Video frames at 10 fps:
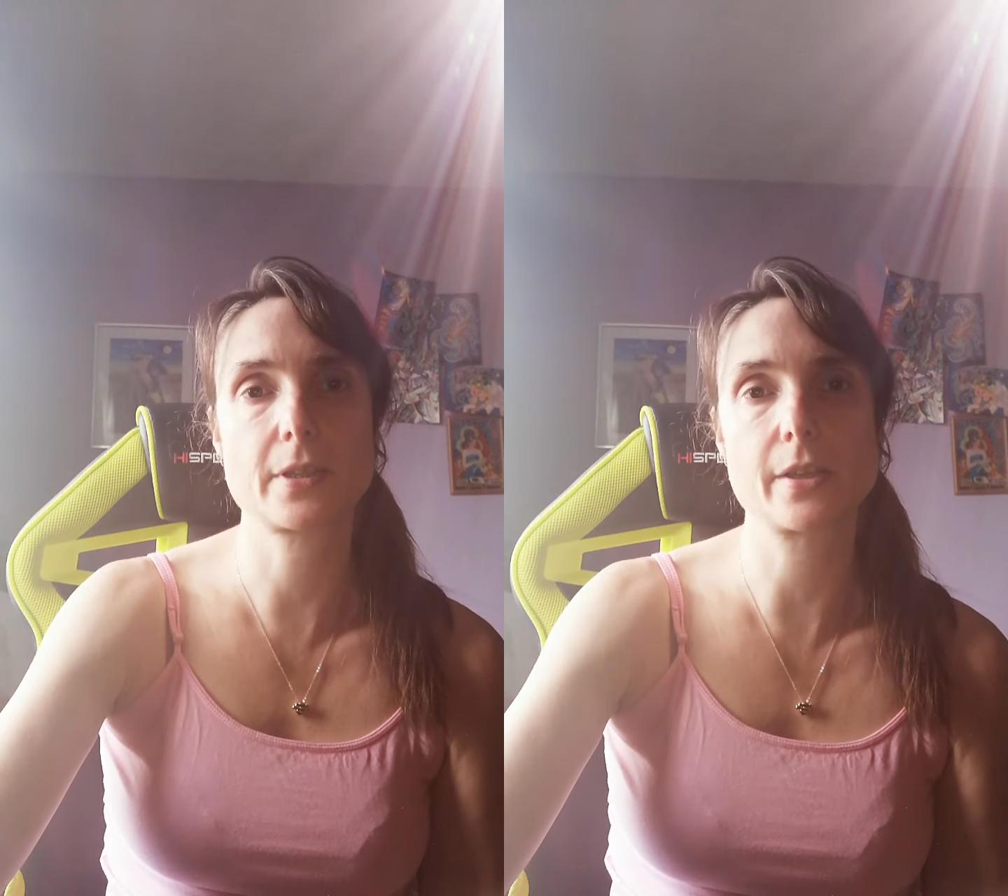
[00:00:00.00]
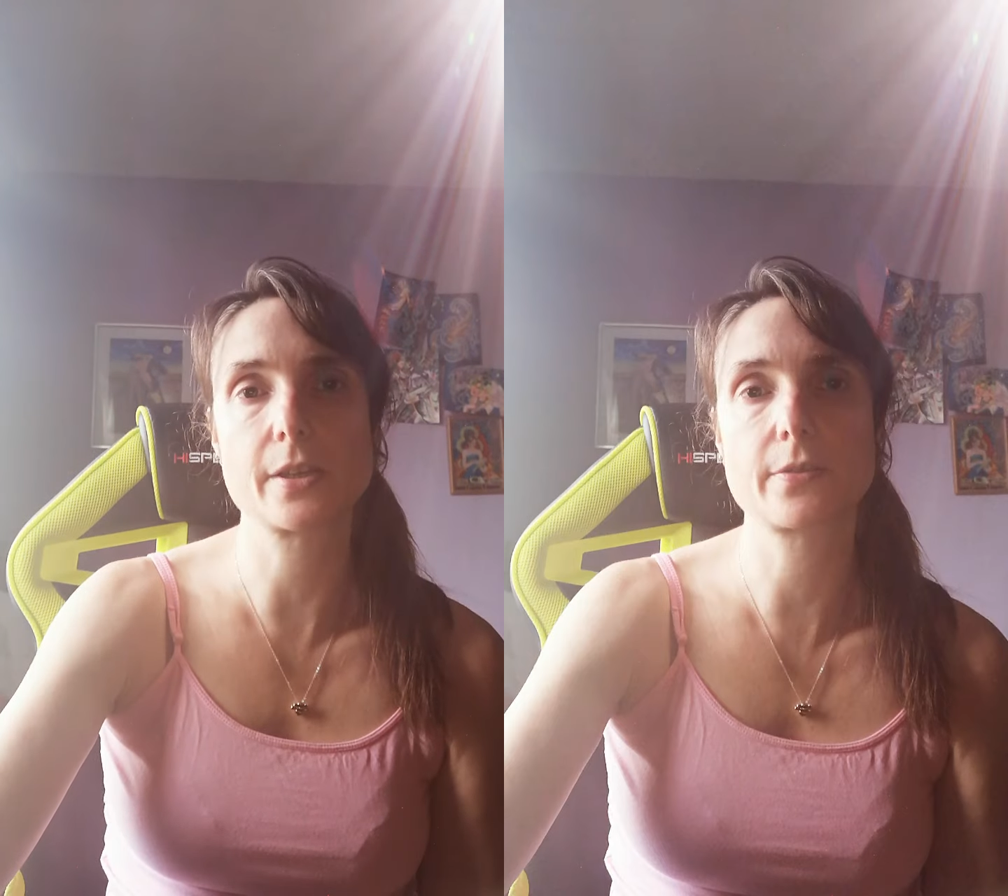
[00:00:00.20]

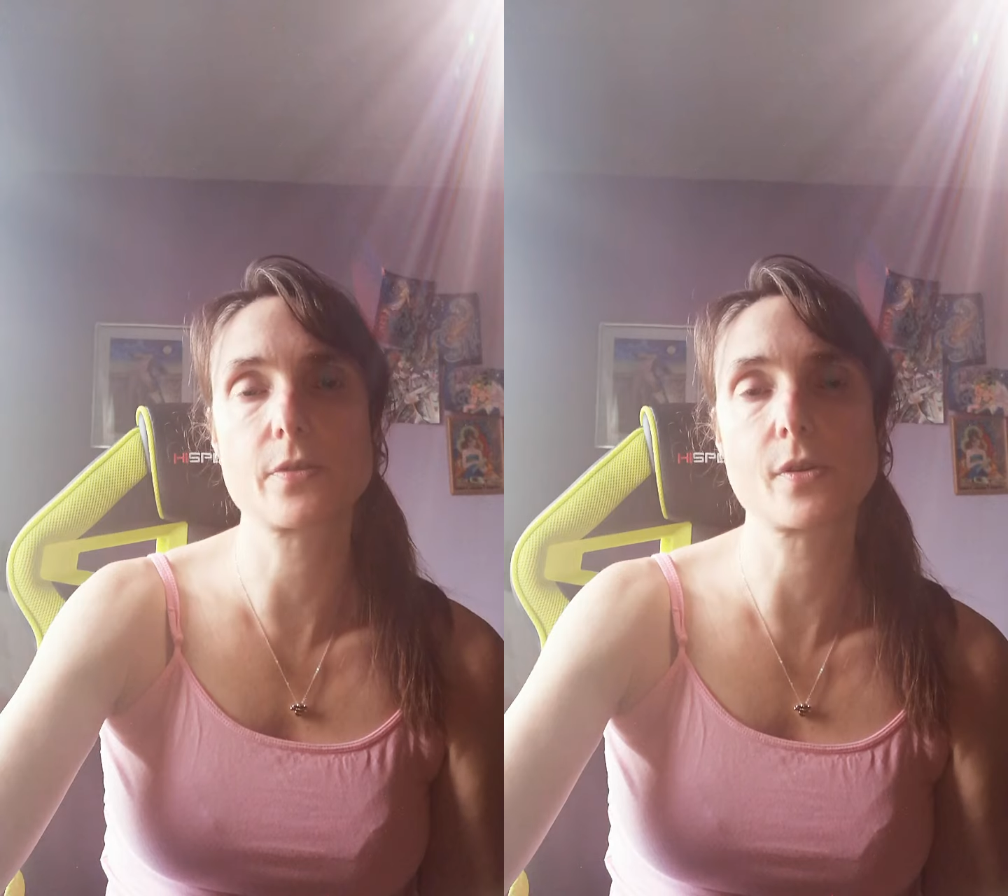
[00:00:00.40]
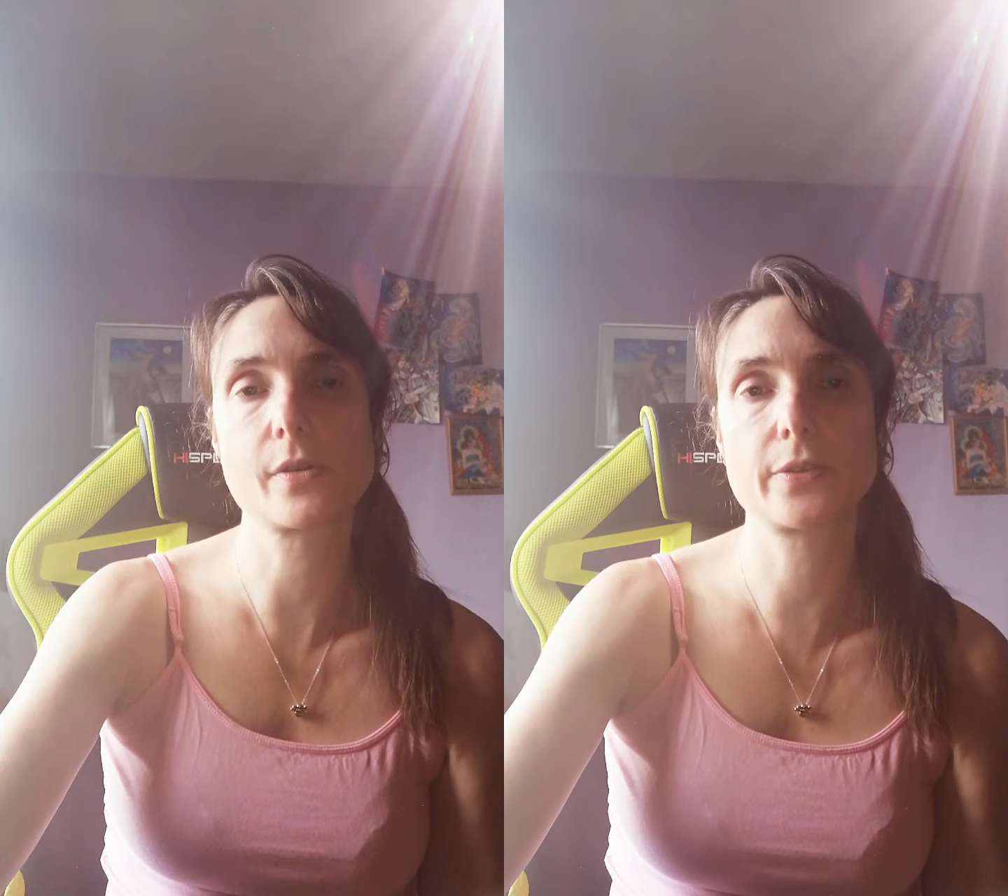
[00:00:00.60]
is
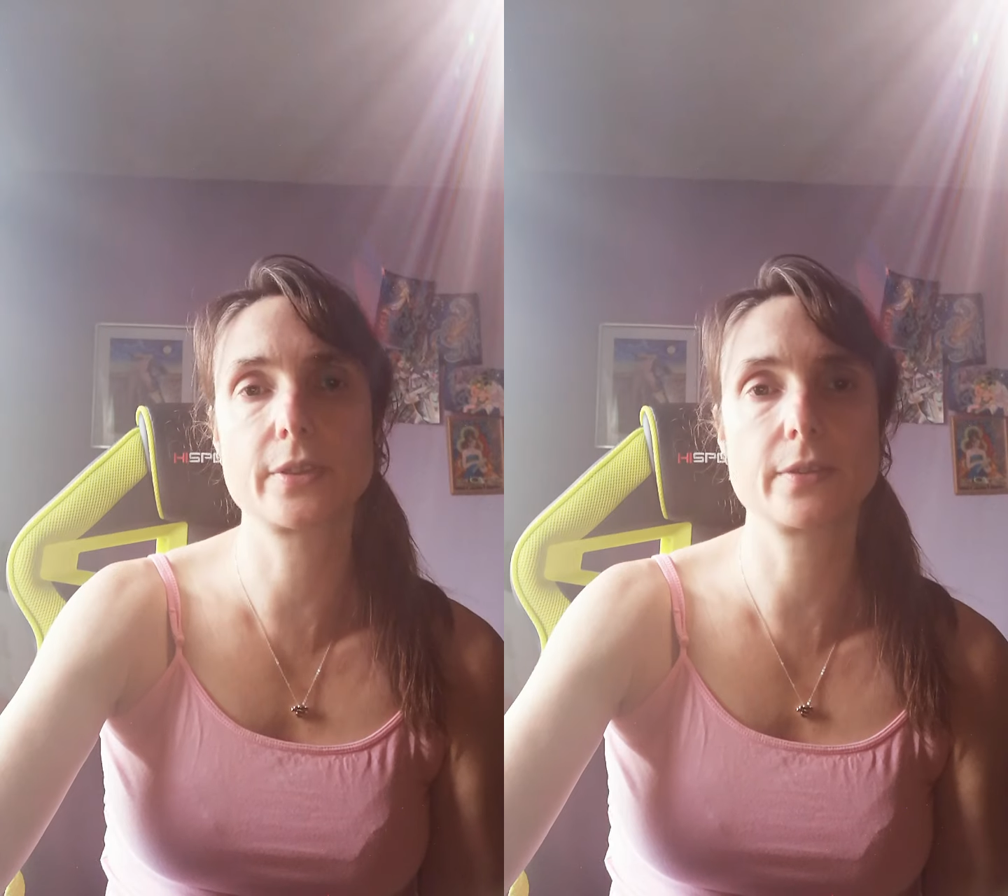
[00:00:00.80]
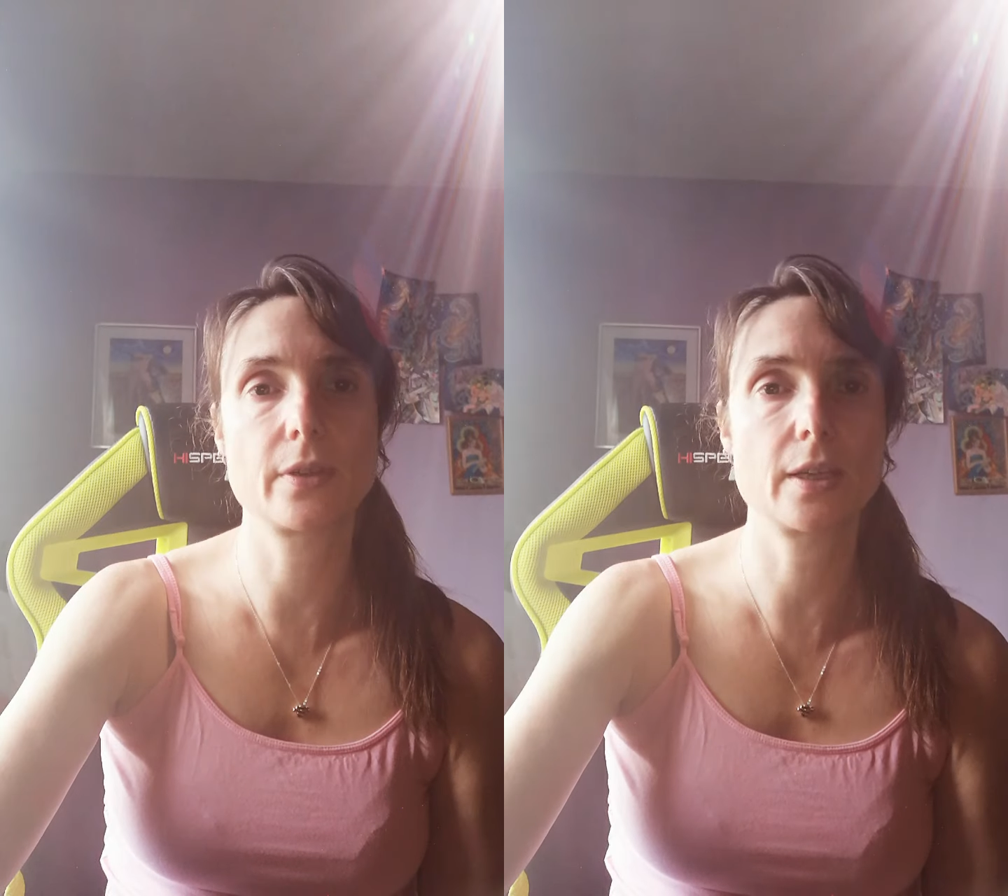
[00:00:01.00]
for
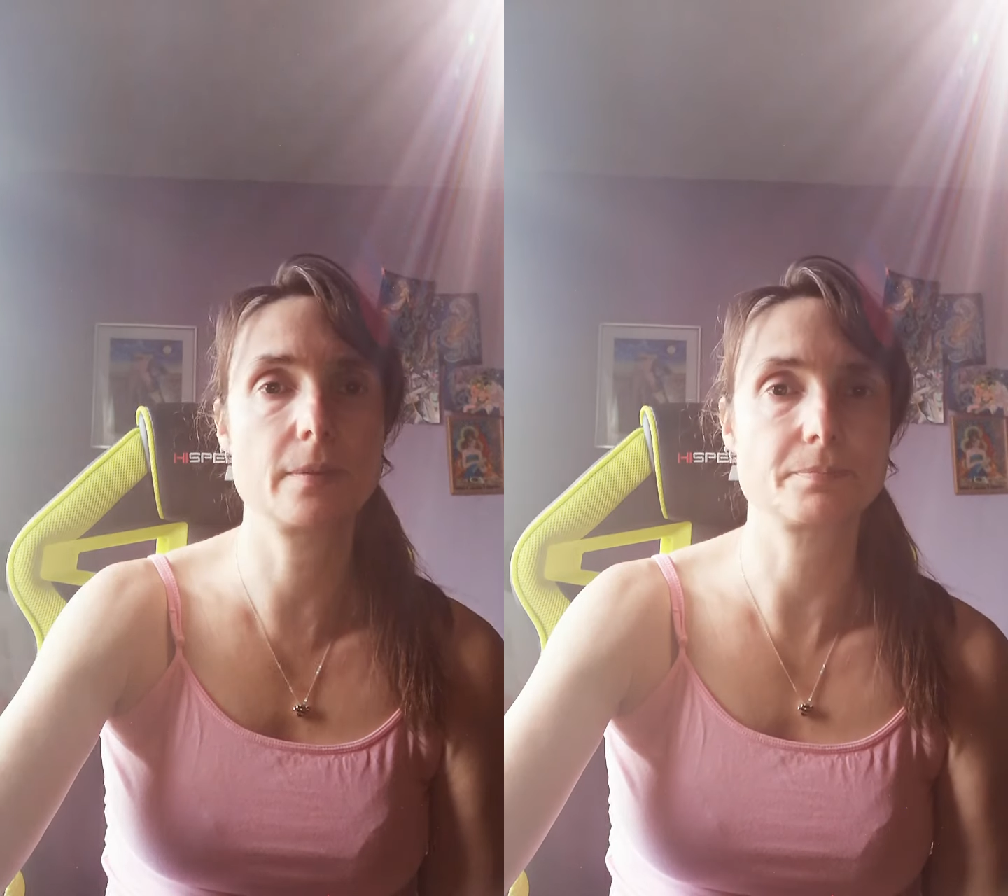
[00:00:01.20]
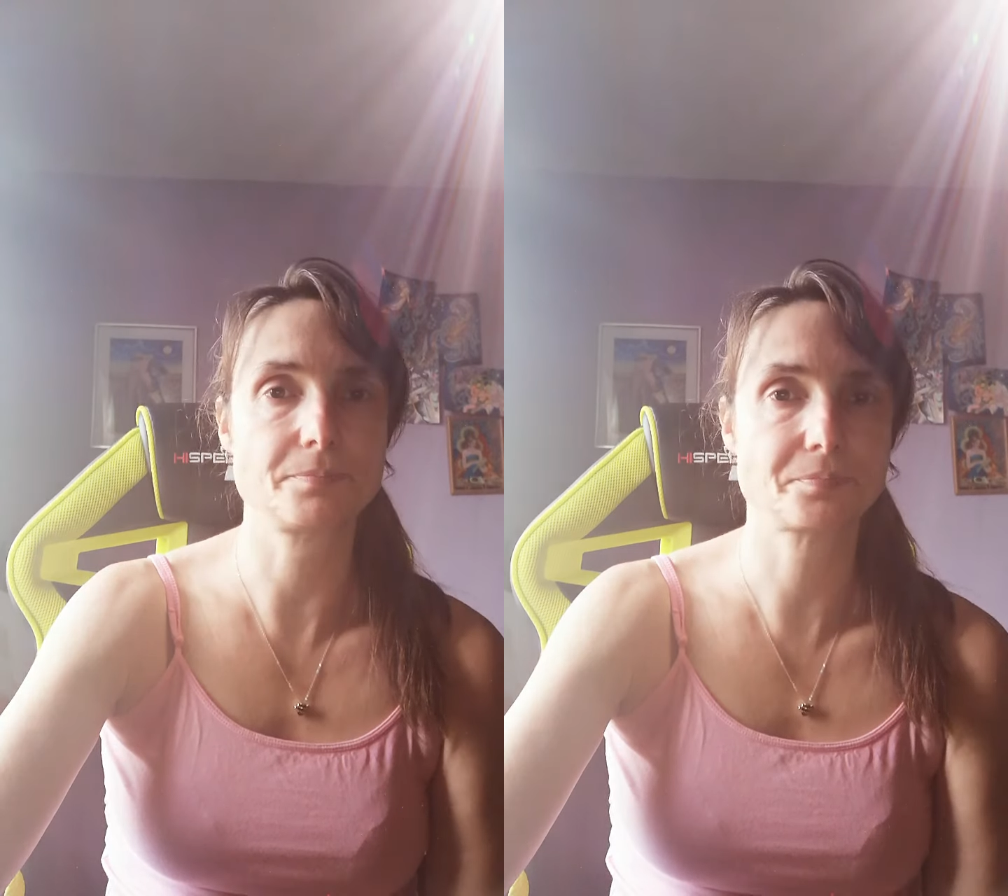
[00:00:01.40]
the
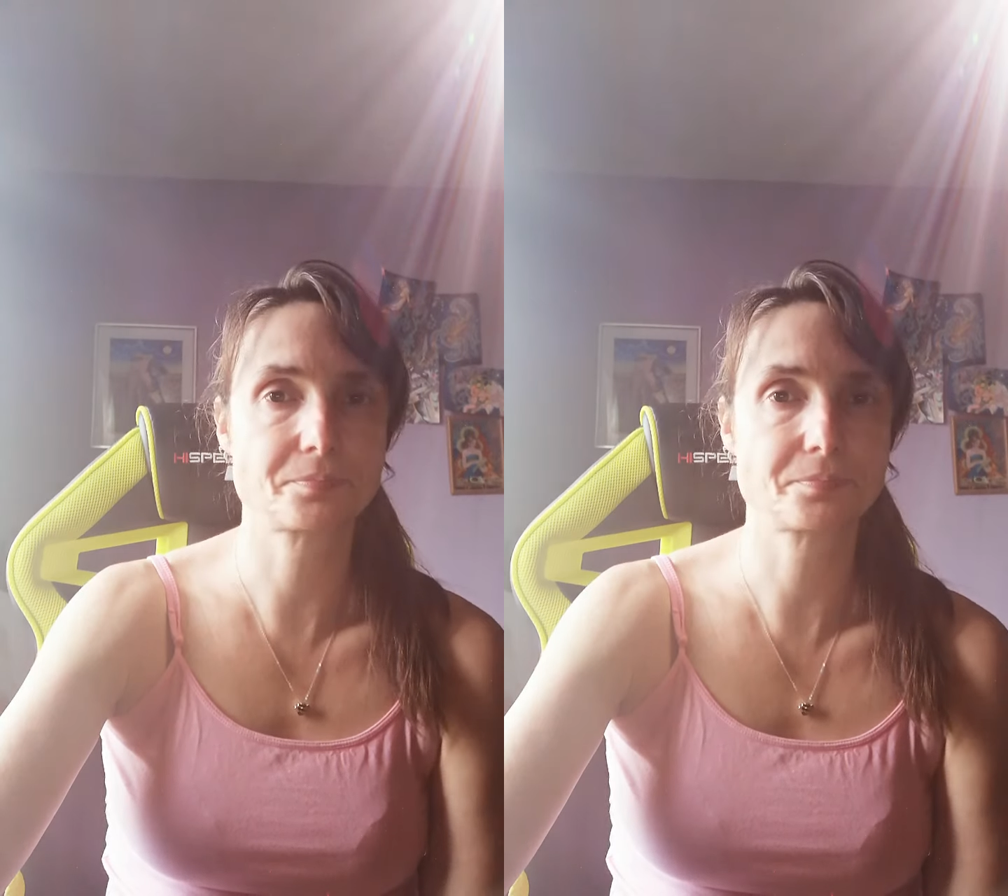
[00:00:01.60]
divine